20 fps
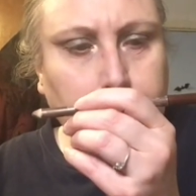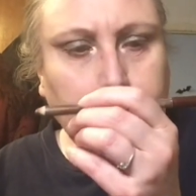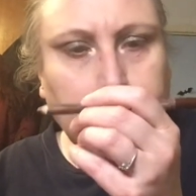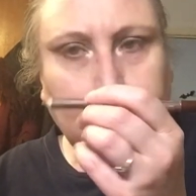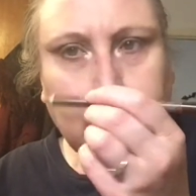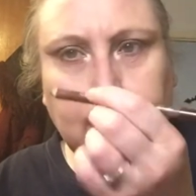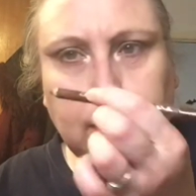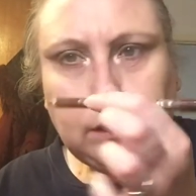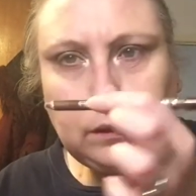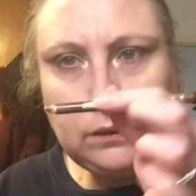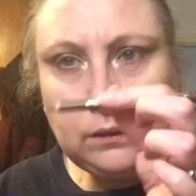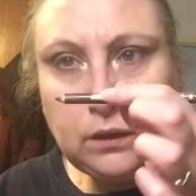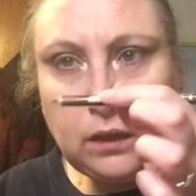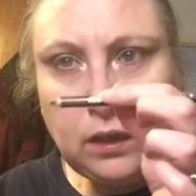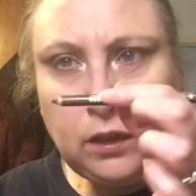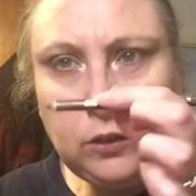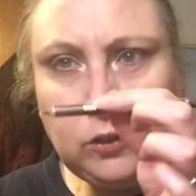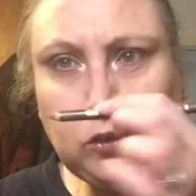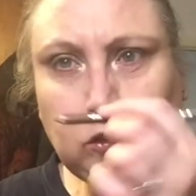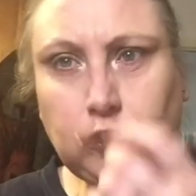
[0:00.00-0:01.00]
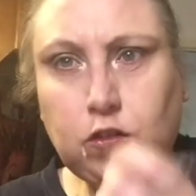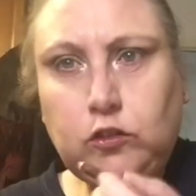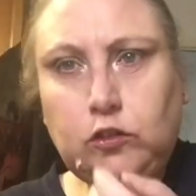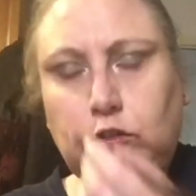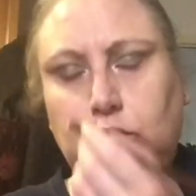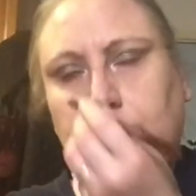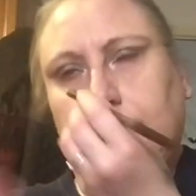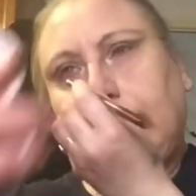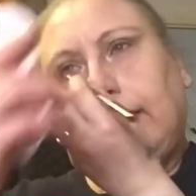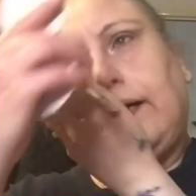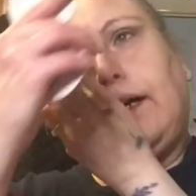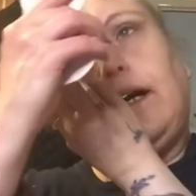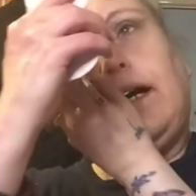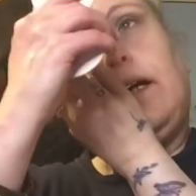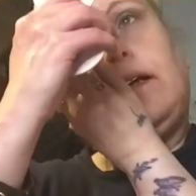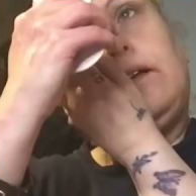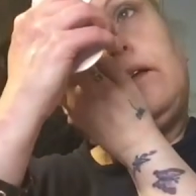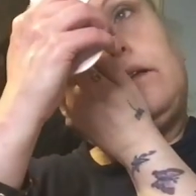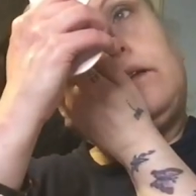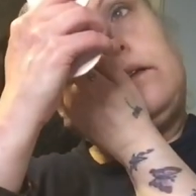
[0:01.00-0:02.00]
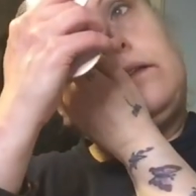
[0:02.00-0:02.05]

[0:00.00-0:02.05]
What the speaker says: And I just use that as